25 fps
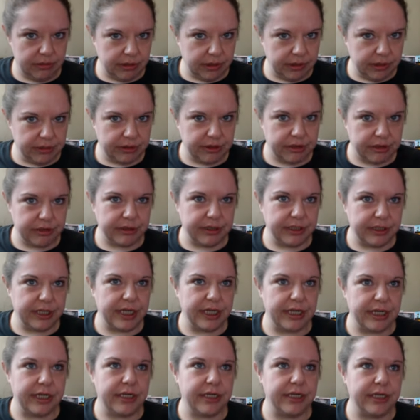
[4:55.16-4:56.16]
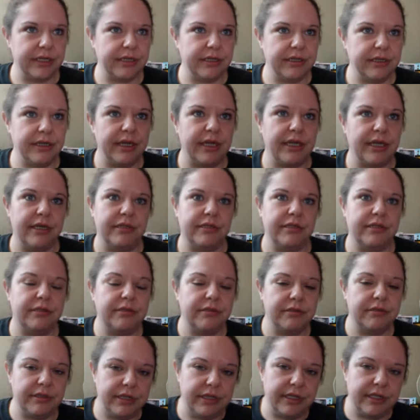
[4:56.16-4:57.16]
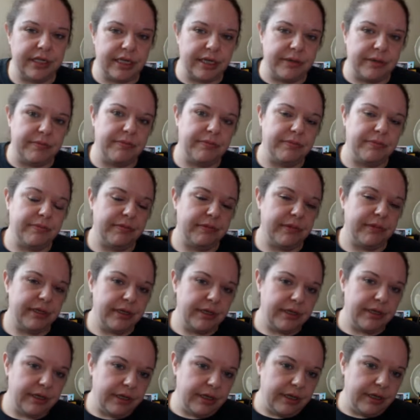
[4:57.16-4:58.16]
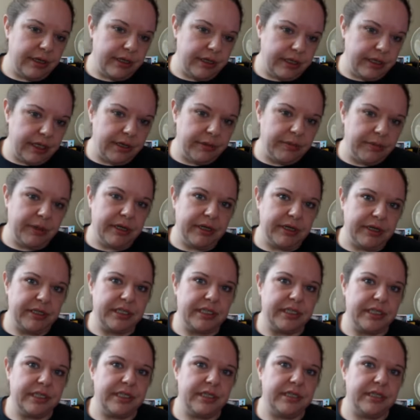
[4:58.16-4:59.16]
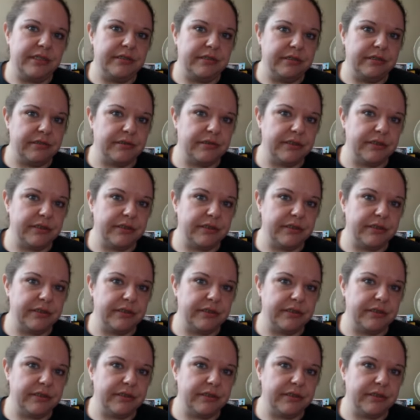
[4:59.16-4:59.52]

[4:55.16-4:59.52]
and Sherilyn Kenyon and Kim Harrison,